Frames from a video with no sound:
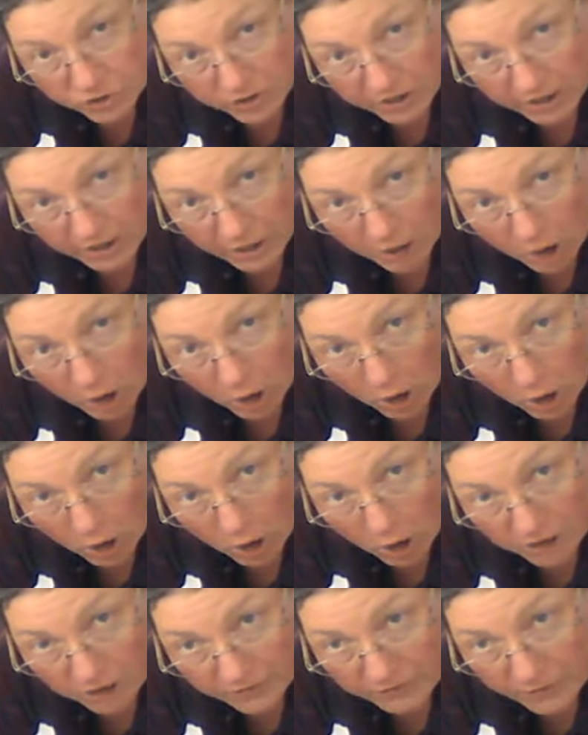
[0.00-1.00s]
to get
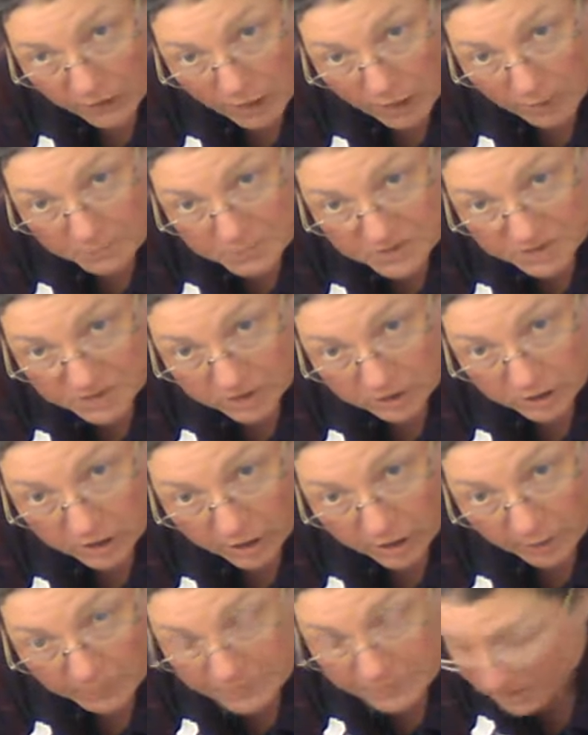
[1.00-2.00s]
all the lumps and
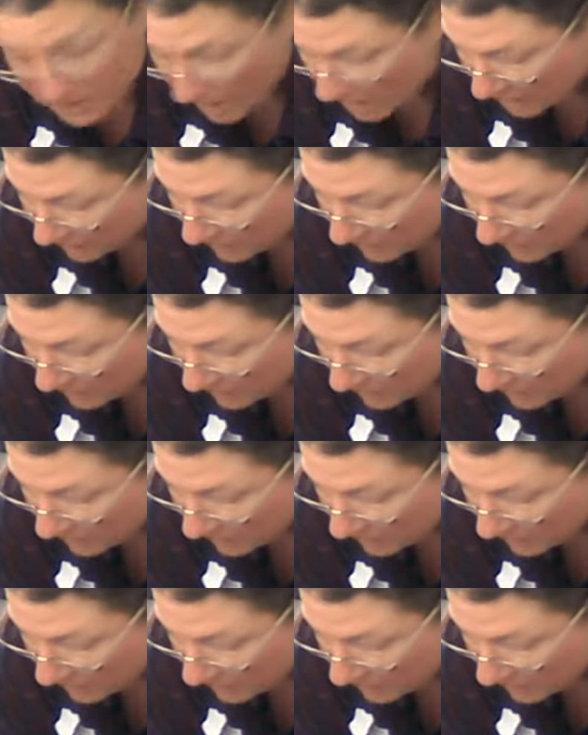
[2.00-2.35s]
clumps out of